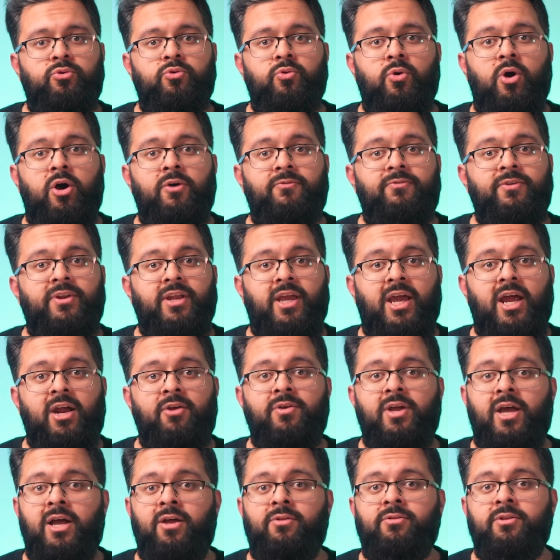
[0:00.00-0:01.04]
who often
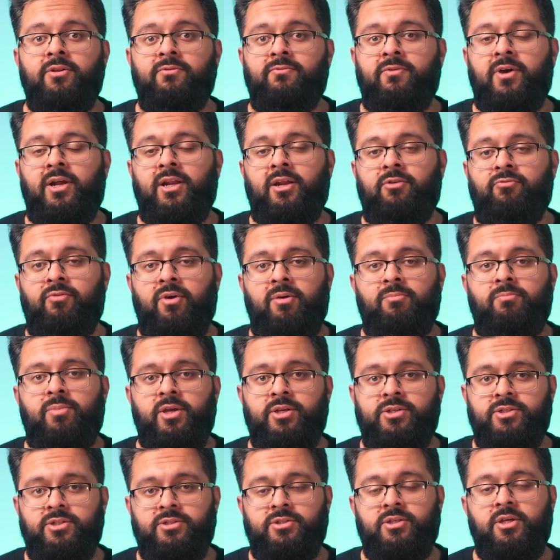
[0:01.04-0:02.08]
carry out their violent
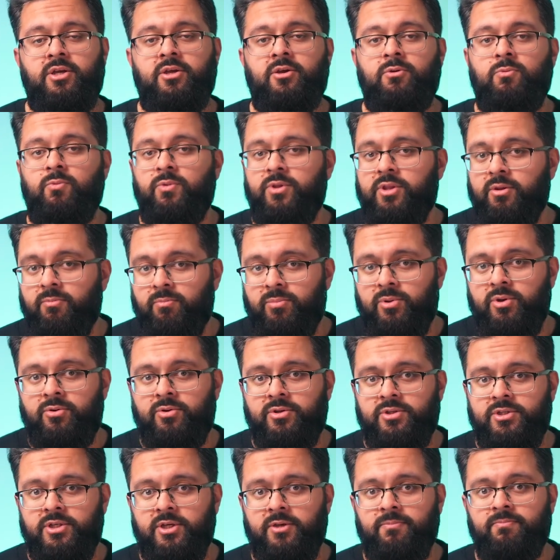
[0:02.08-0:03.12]
rampages with
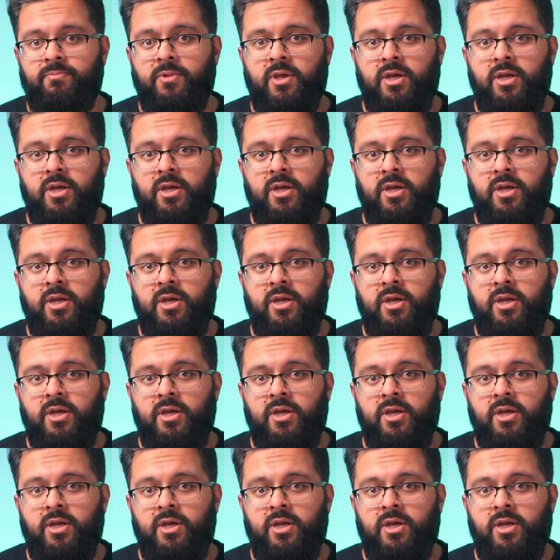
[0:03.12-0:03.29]
impunity.